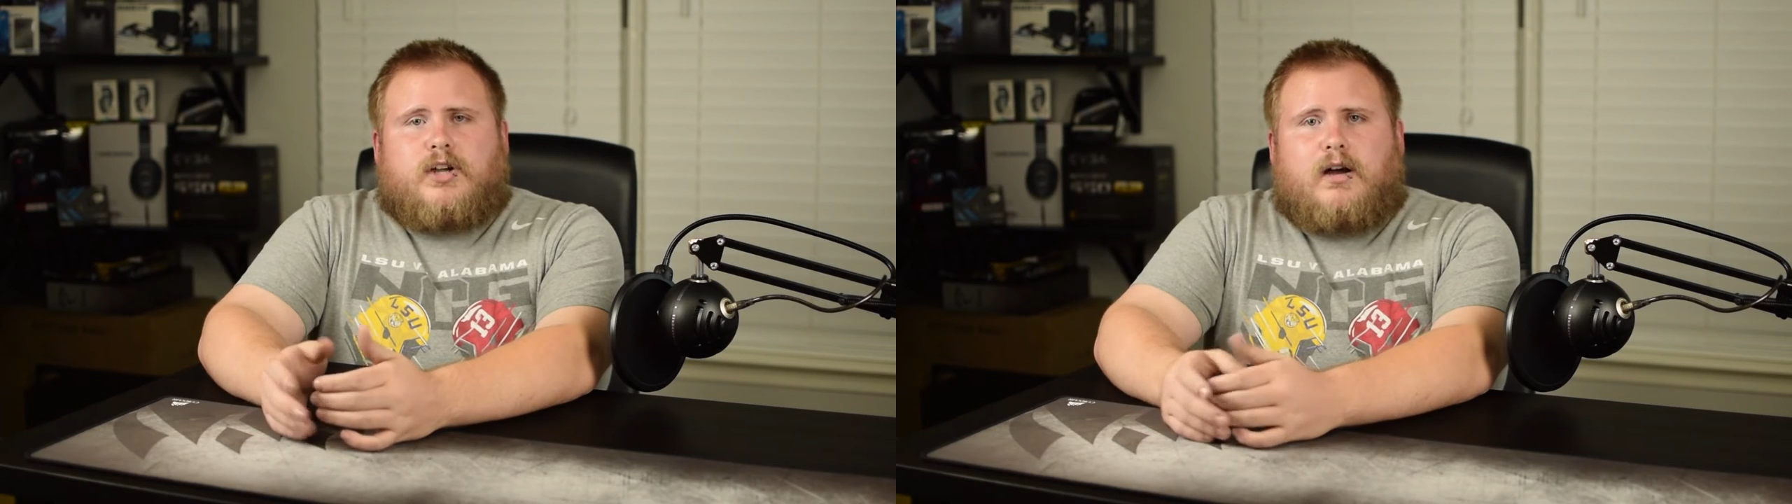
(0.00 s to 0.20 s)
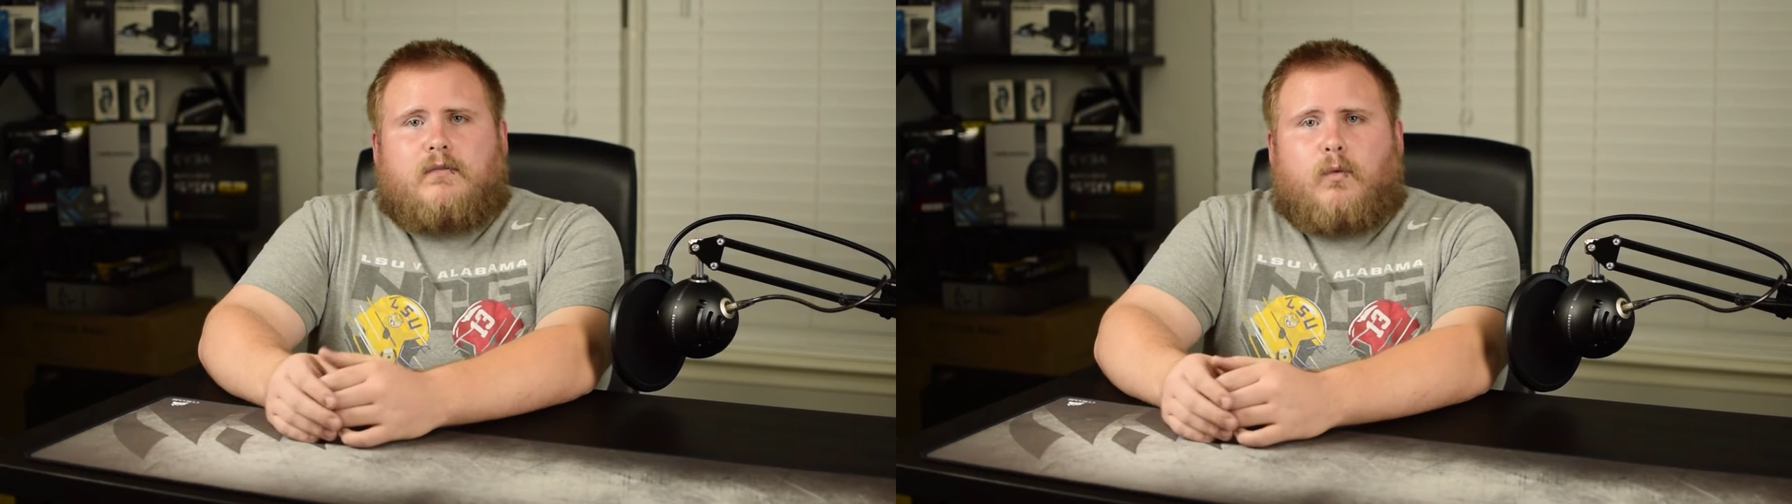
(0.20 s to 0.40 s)

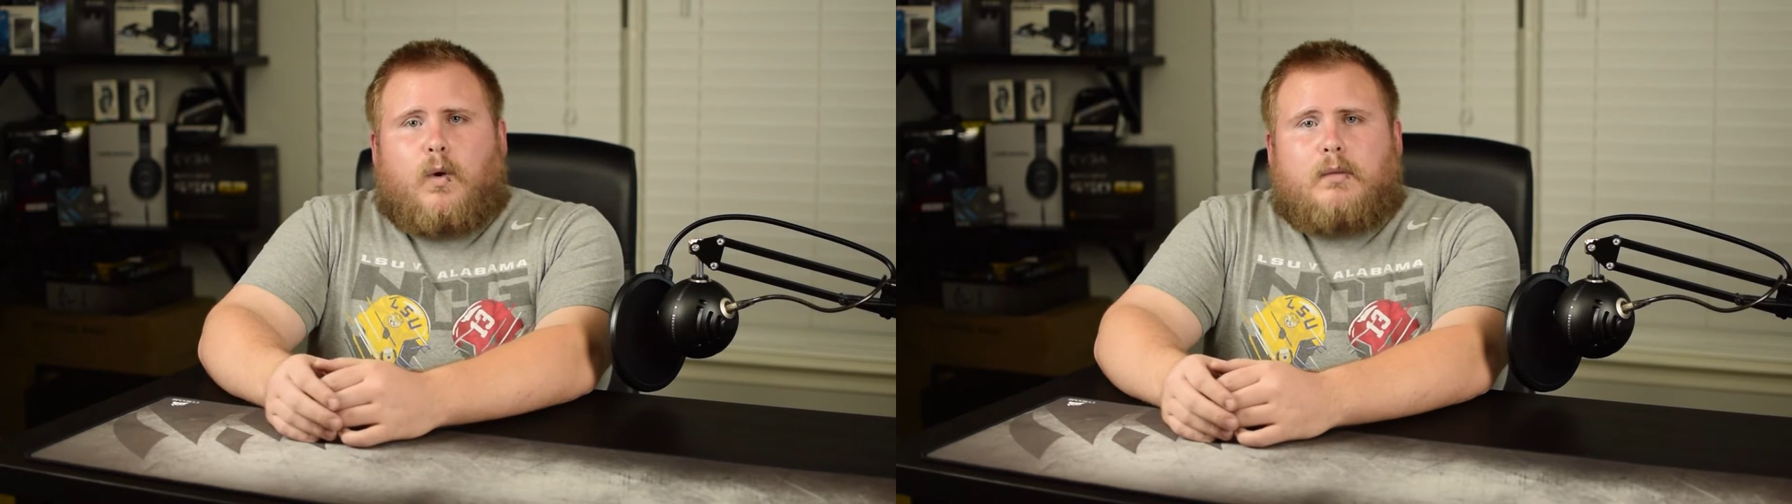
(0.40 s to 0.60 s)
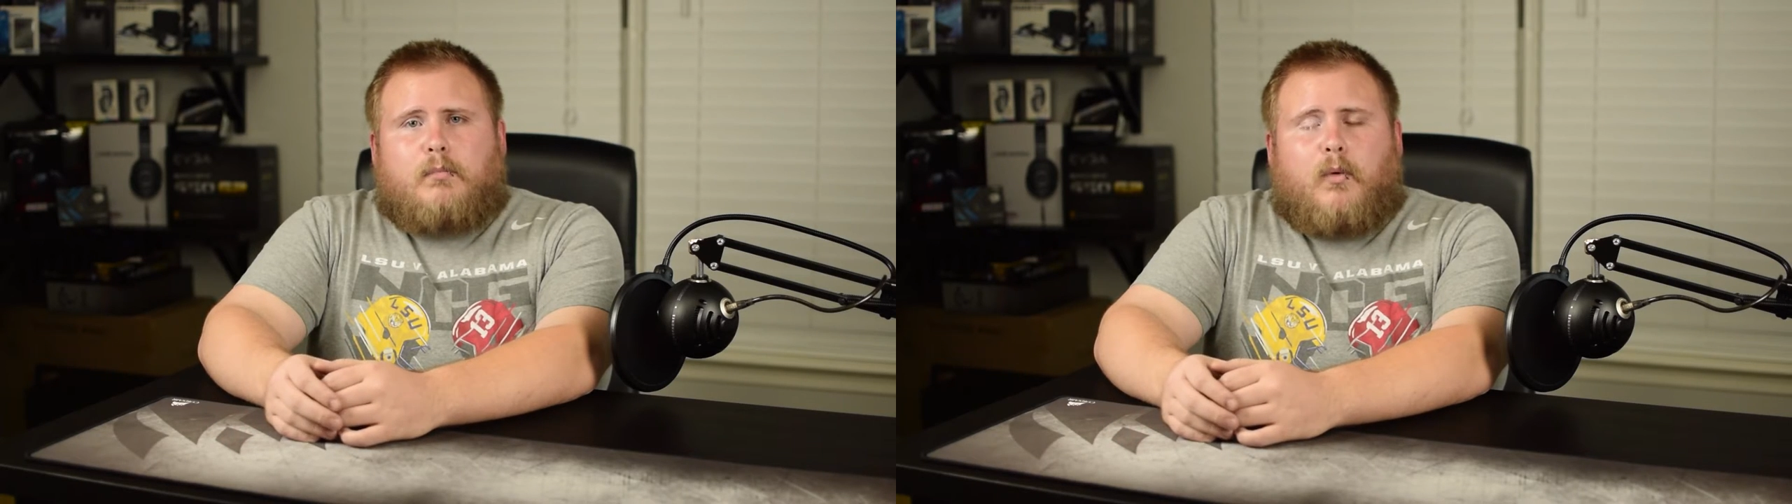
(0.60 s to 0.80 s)
of
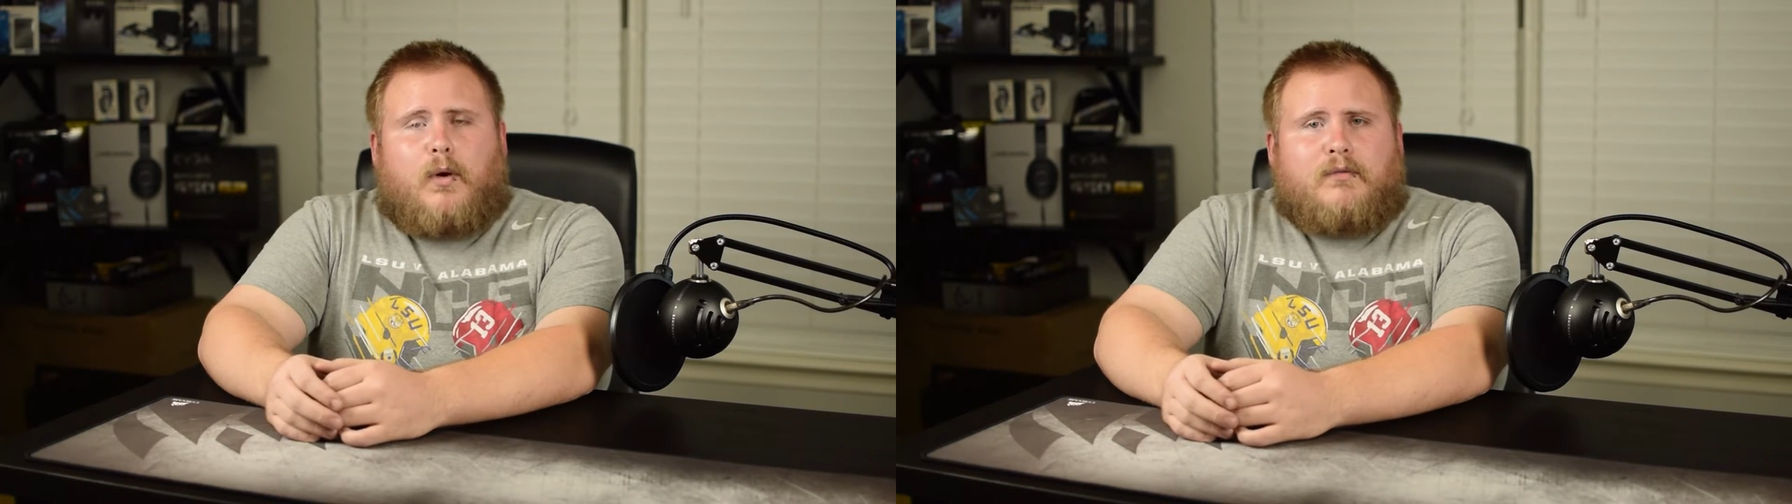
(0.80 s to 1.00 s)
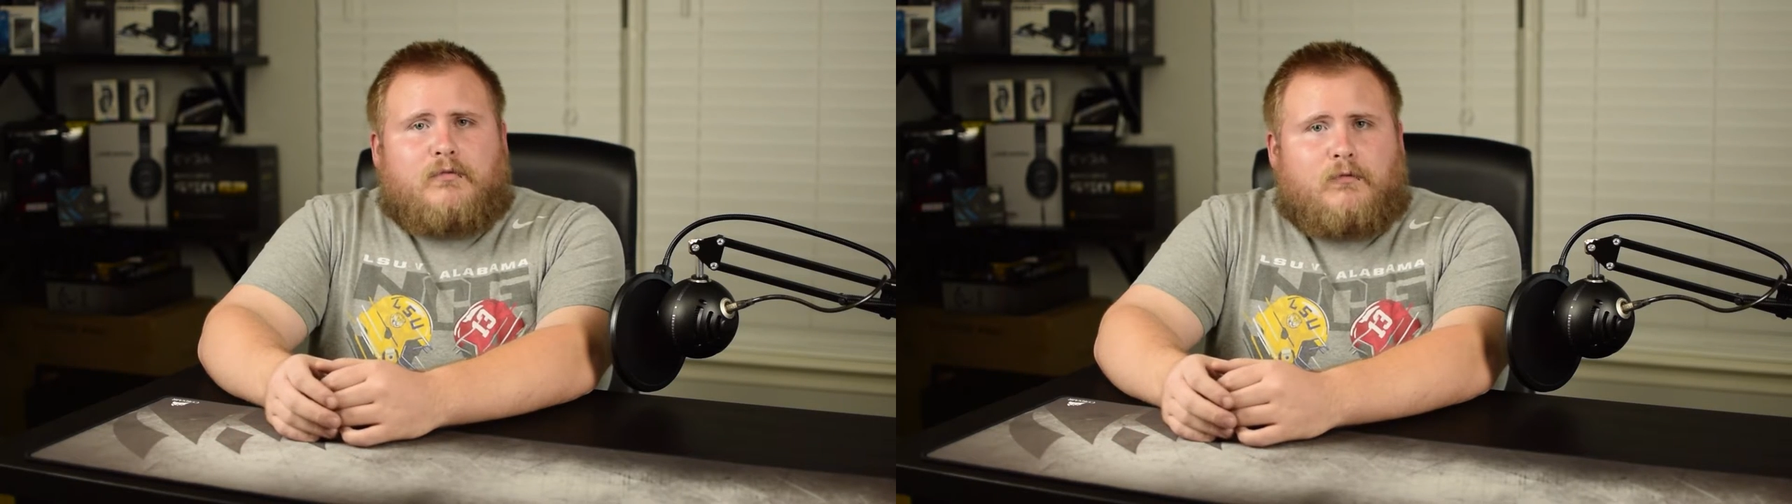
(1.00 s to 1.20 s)

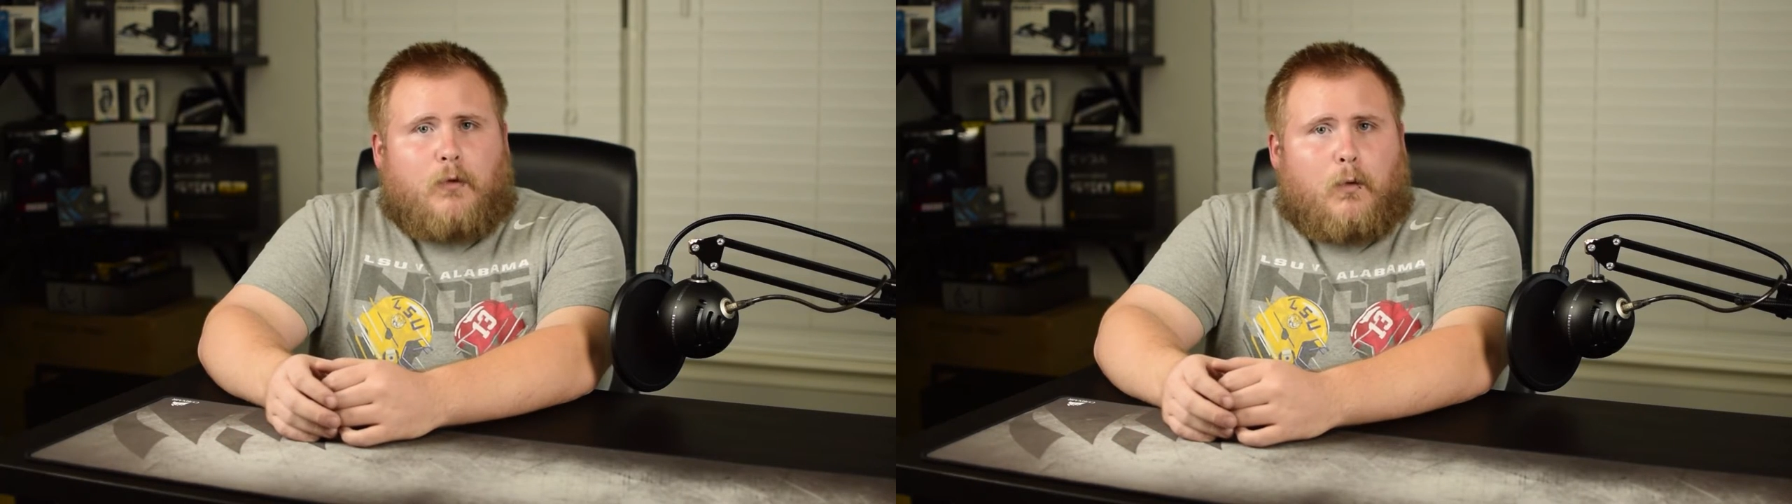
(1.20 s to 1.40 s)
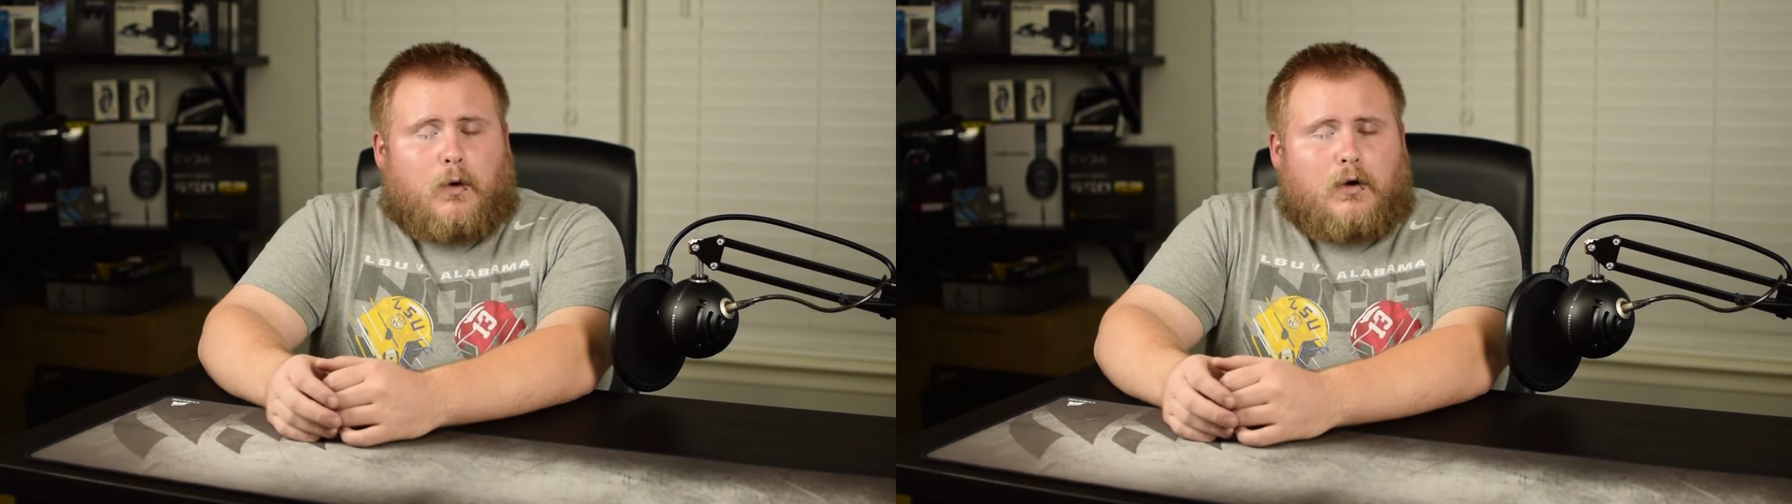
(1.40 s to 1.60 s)

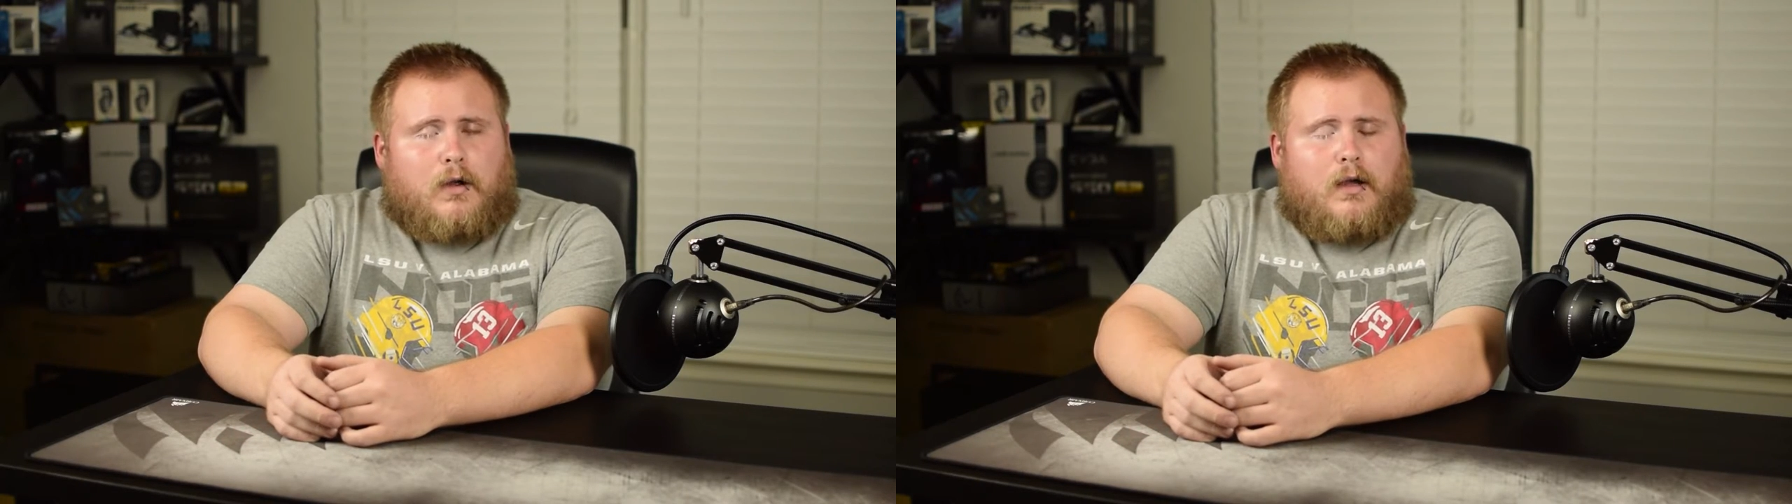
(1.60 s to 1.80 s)
1.4.